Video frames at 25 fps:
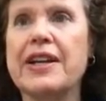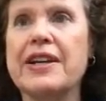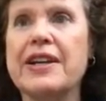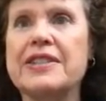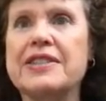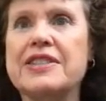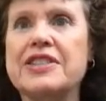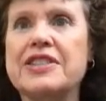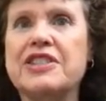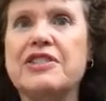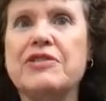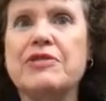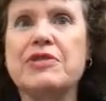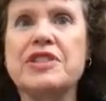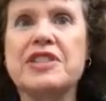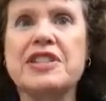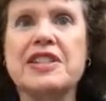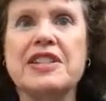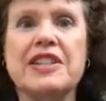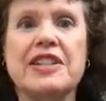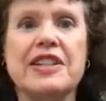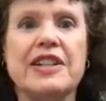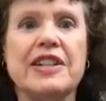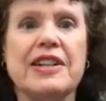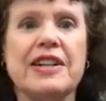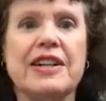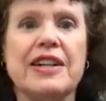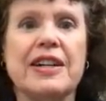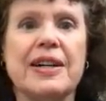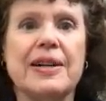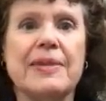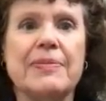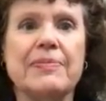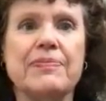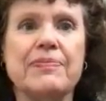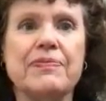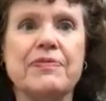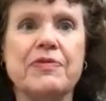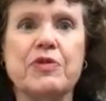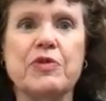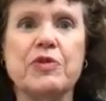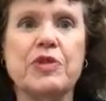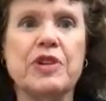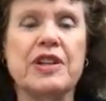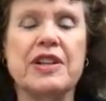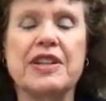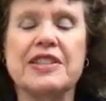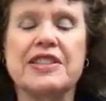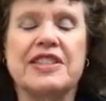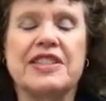she was in
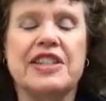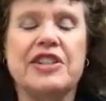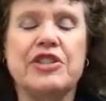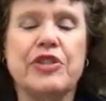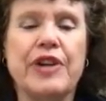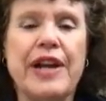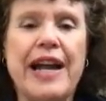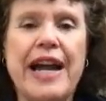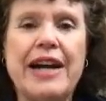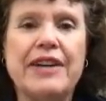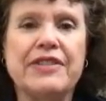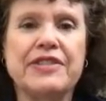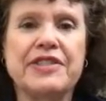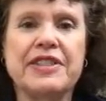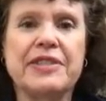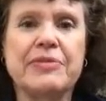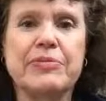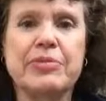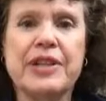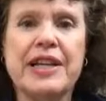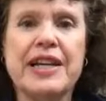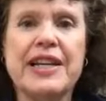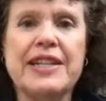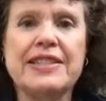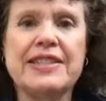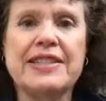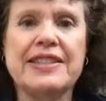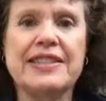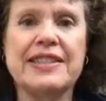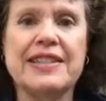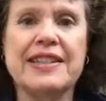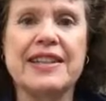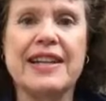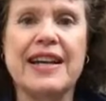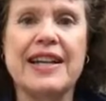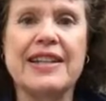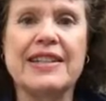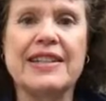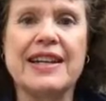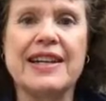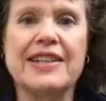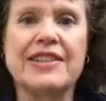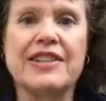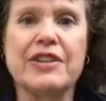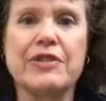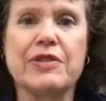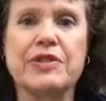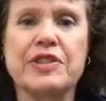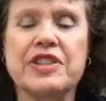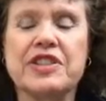a senior housing place, and
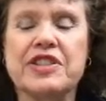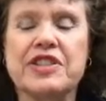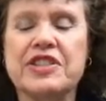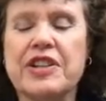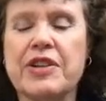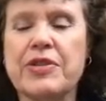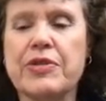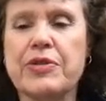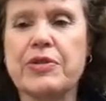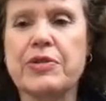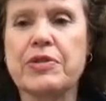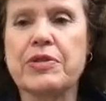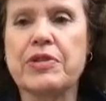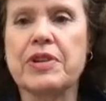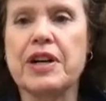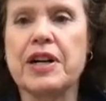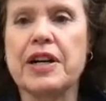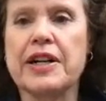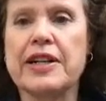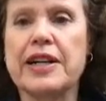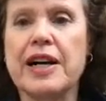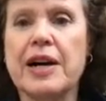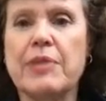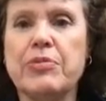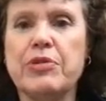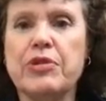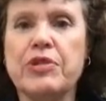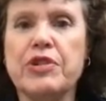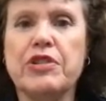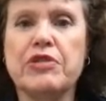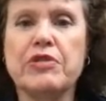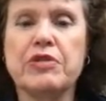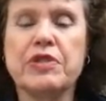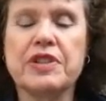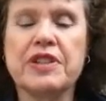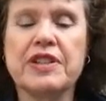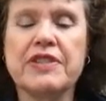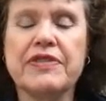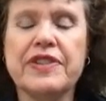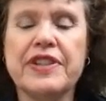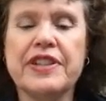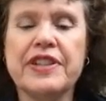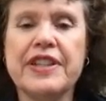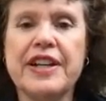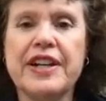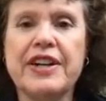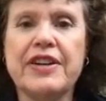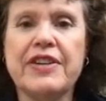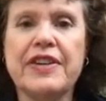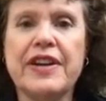there was this other couple who were living
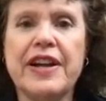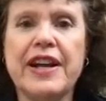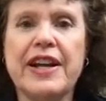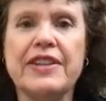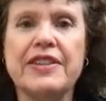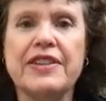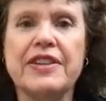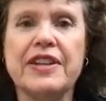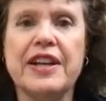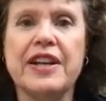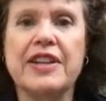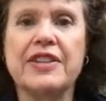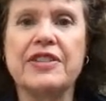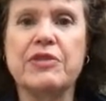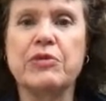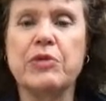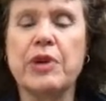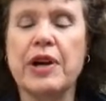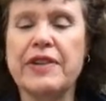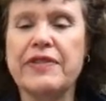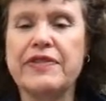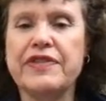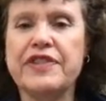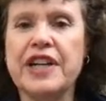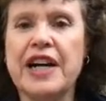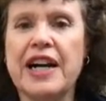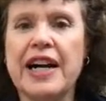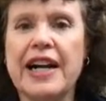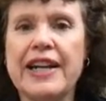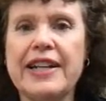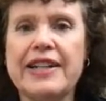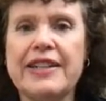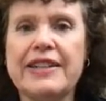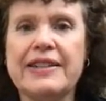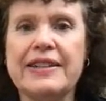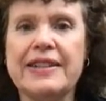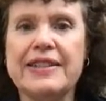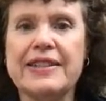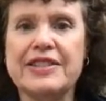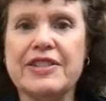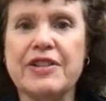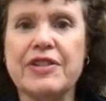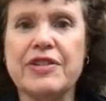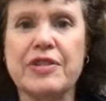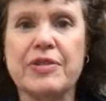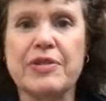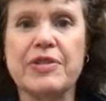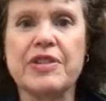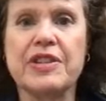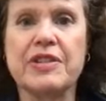there, and the wife died, and so
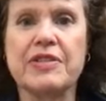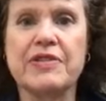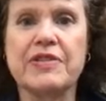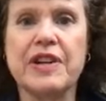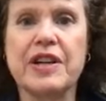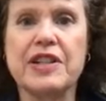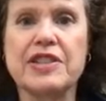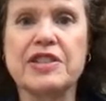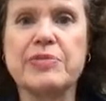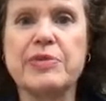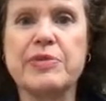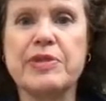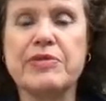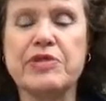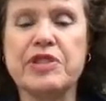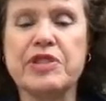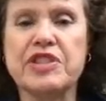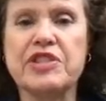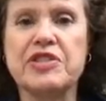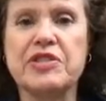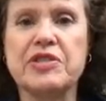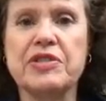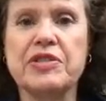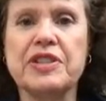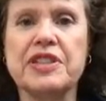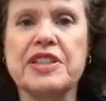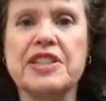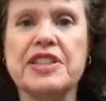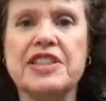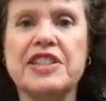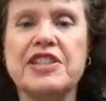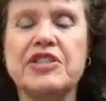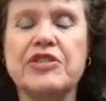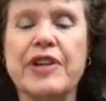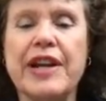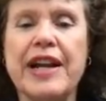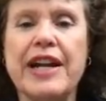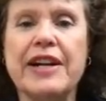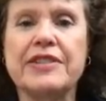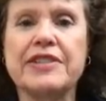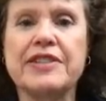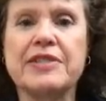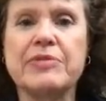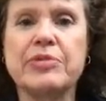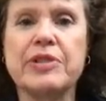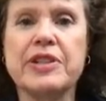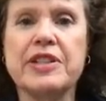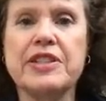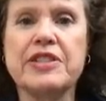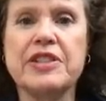the husband was still in the senior housing
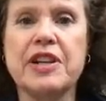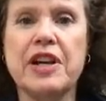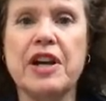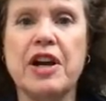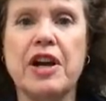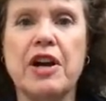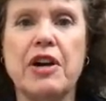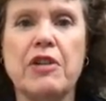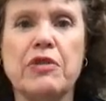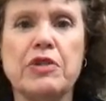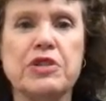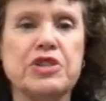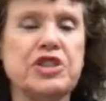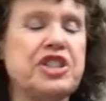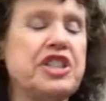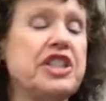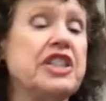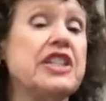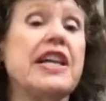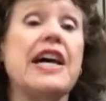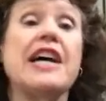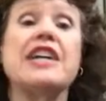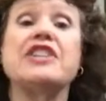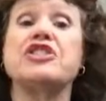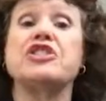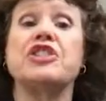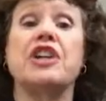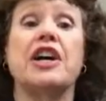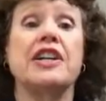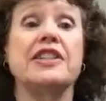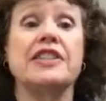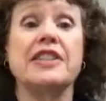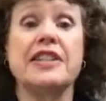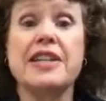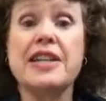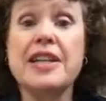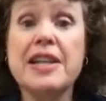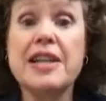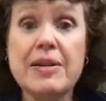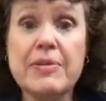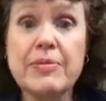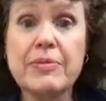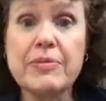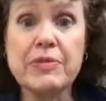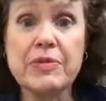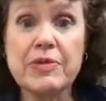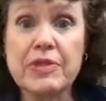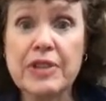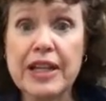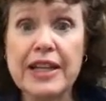place. Well, she latched onto
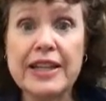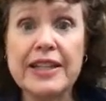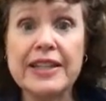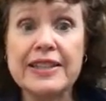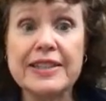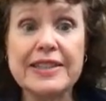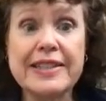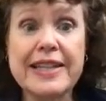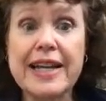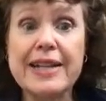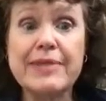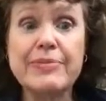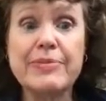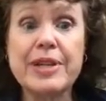him like in 10